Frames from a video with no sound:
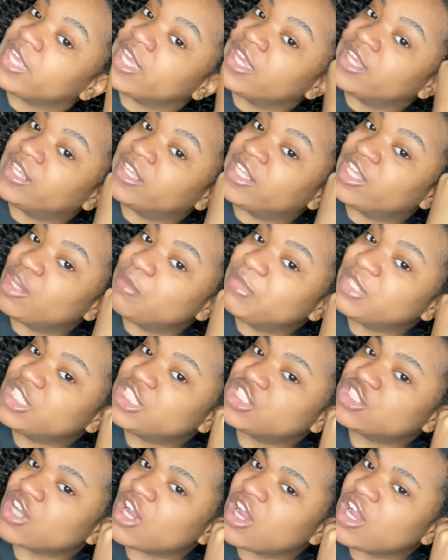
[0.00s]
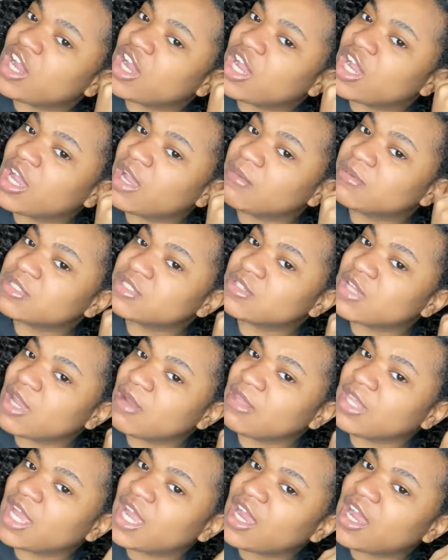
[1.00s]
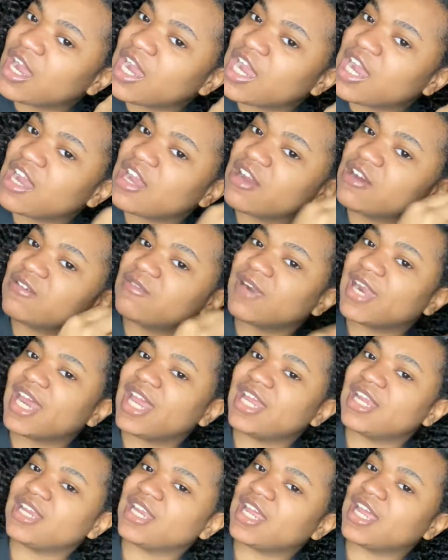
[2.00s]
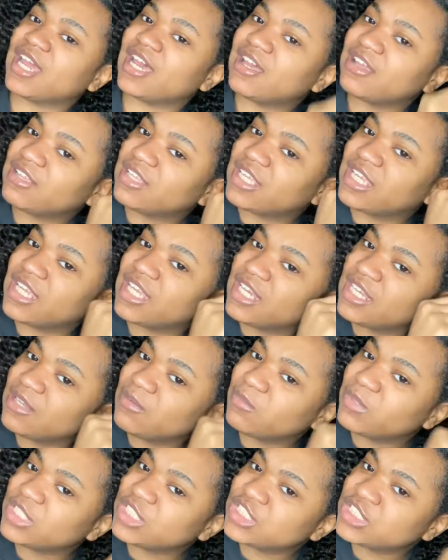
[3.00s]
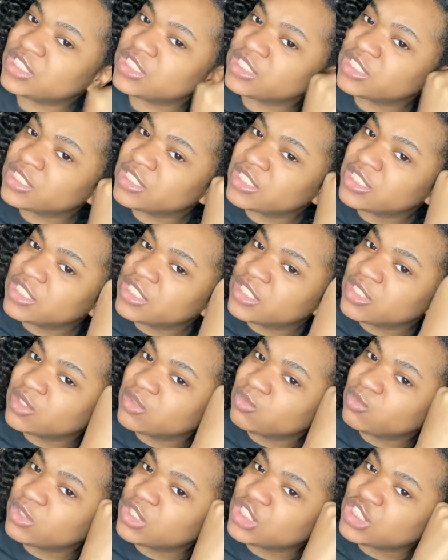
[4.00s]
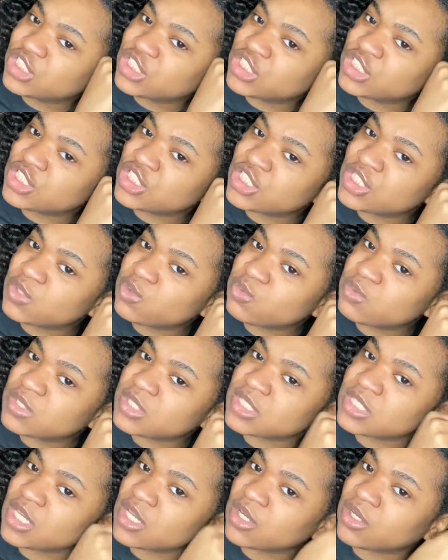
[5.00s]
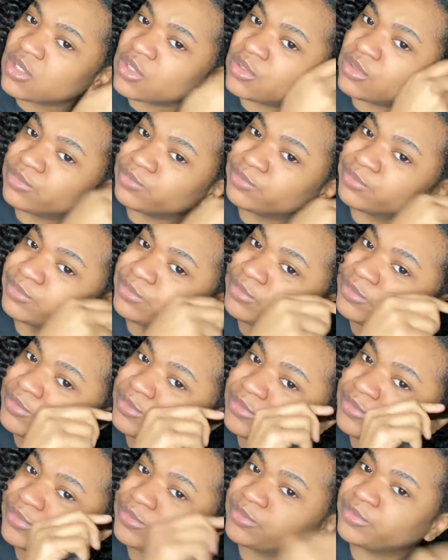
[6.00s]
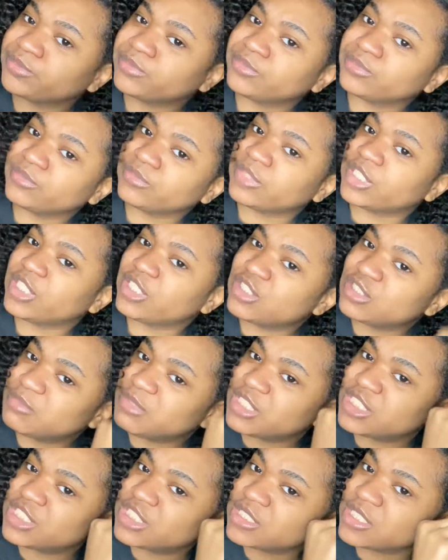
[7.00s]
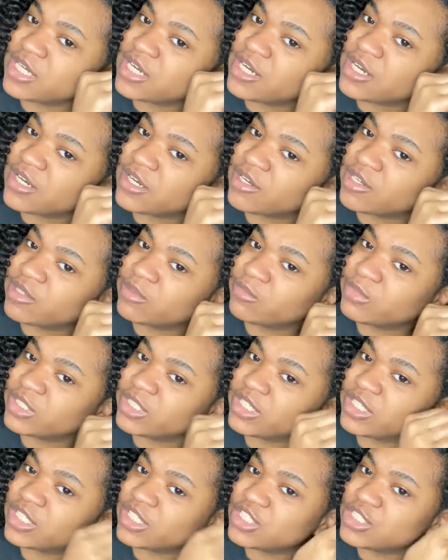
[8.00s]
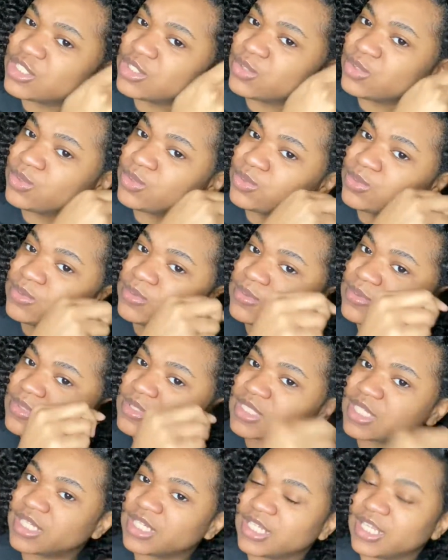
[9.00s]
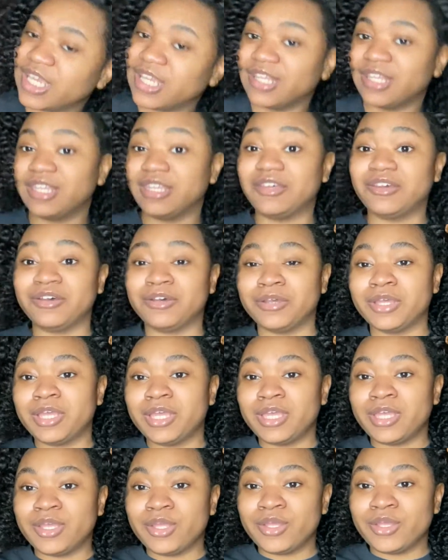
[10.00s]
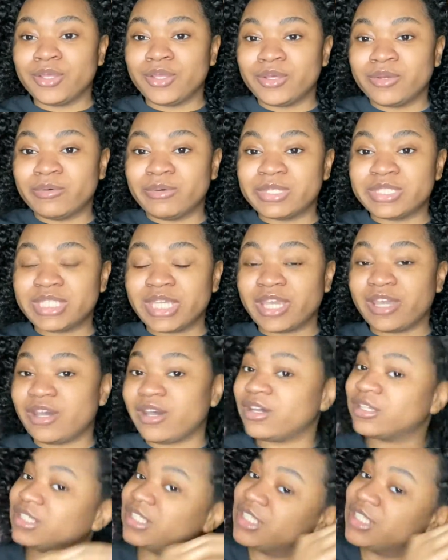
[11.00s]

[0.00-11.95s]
They'll be sharp too. I was like, all right now, get it with your with your suits on. Mm-hmm. They used to be sharp with in the shoes and the, and the little what's that called?